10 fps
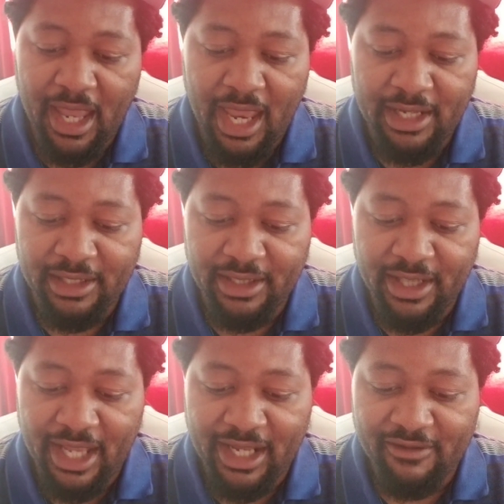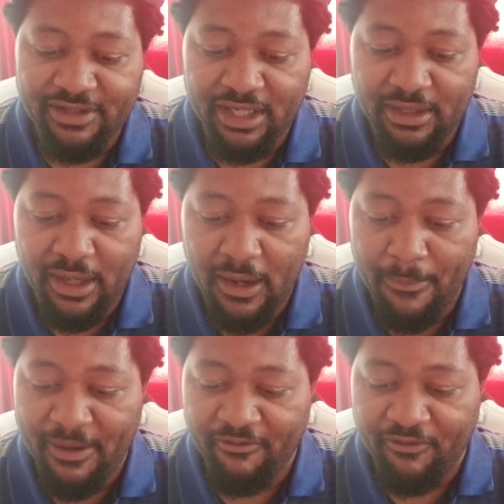And like I've said
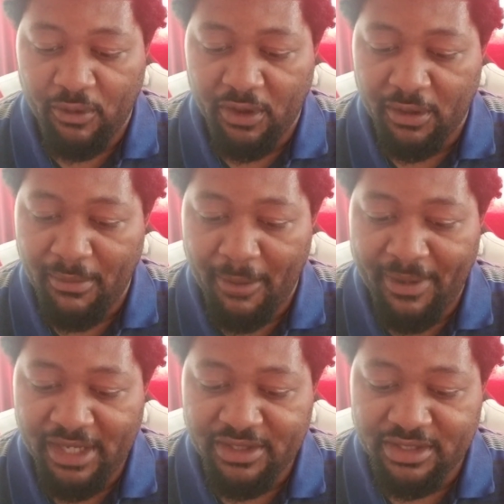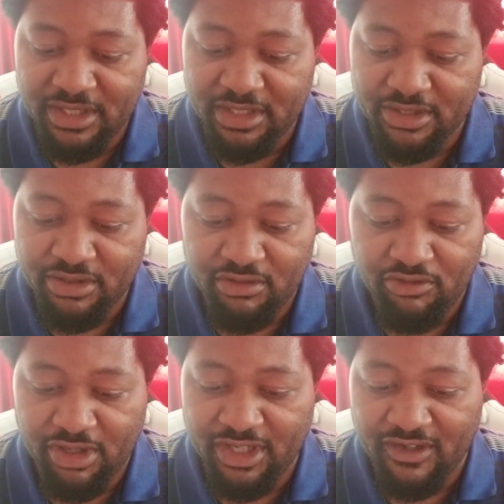before, my patience is
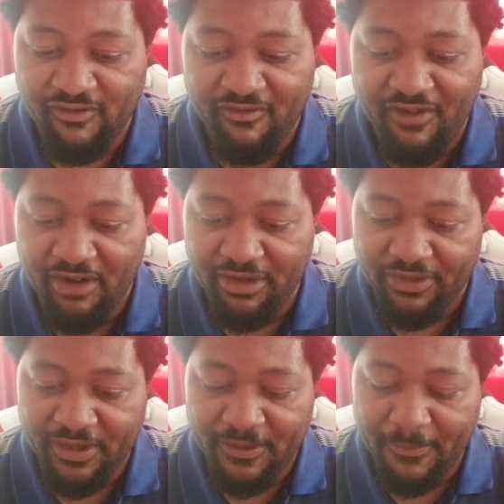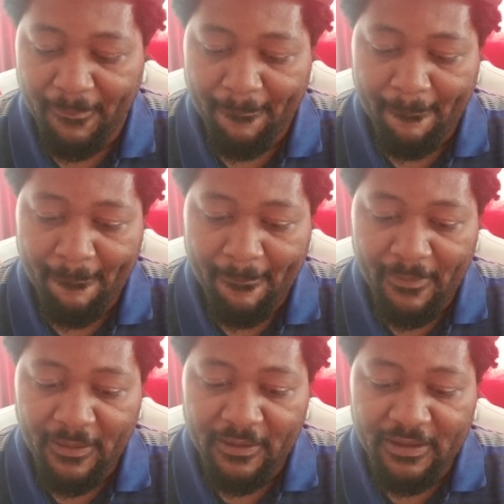running very thin.
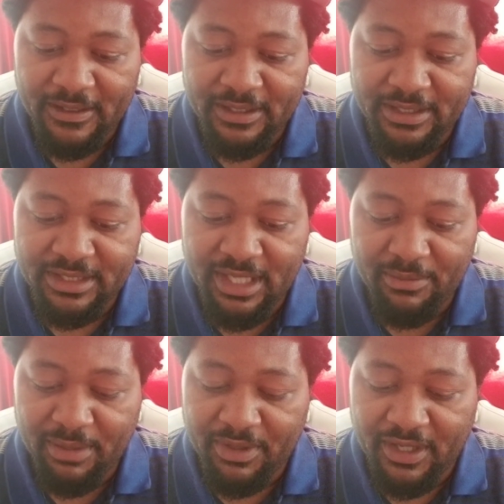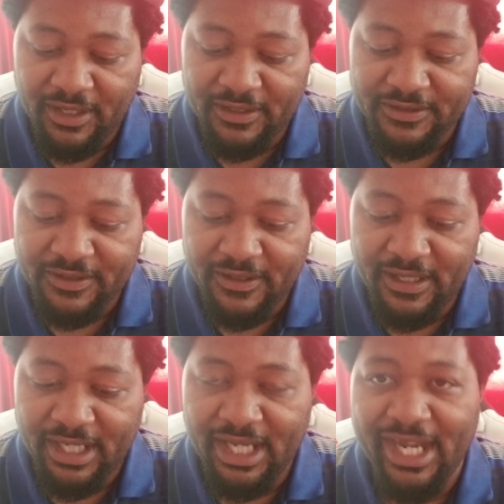Simply because
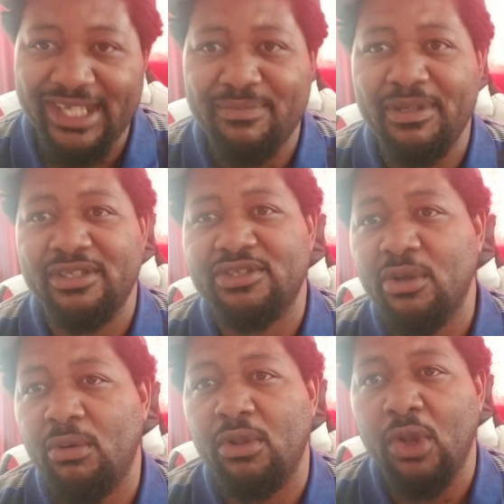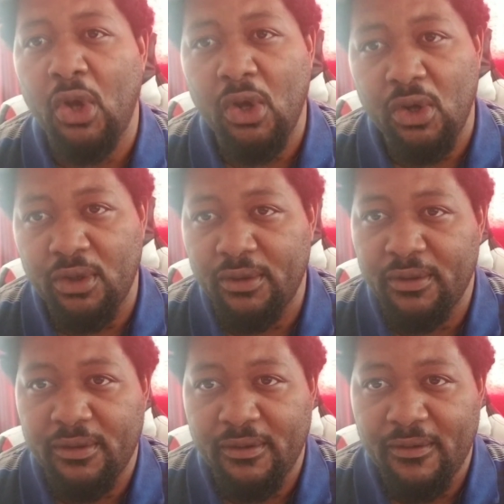it's been so long.
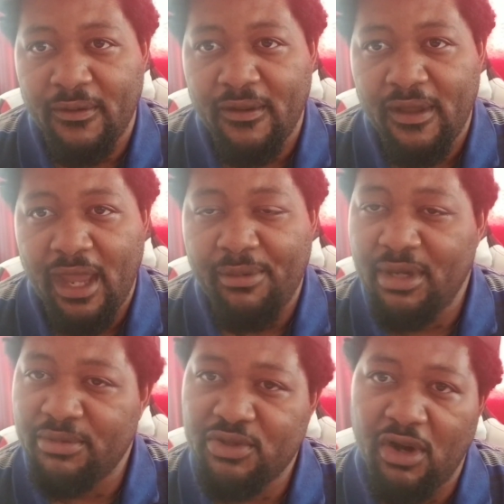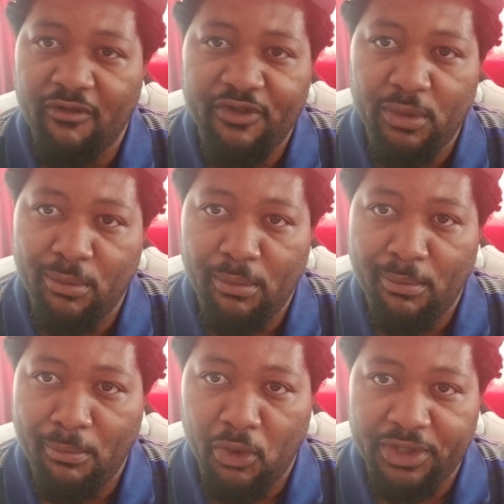I mean, I'm sure a few
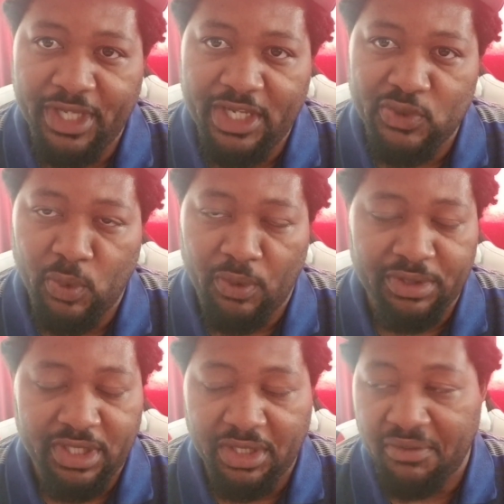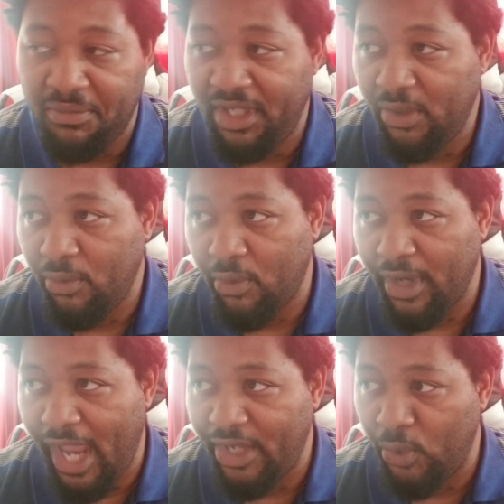more days won't kill me
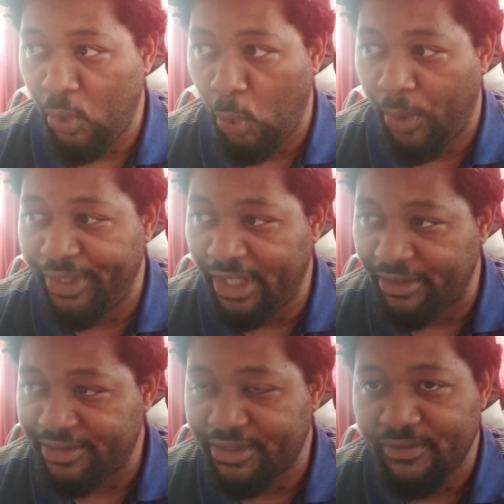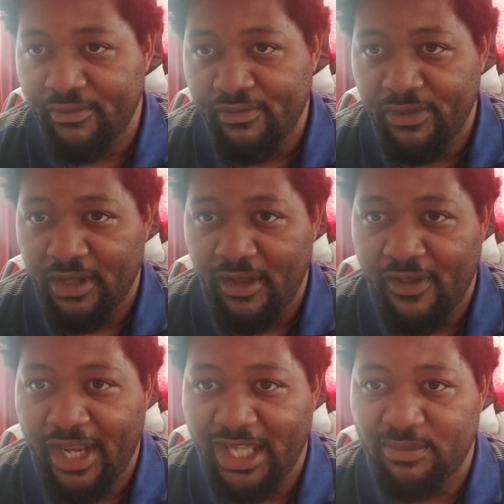or anyone else
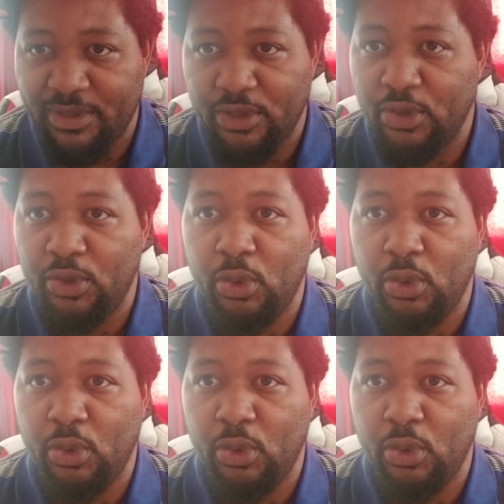that has been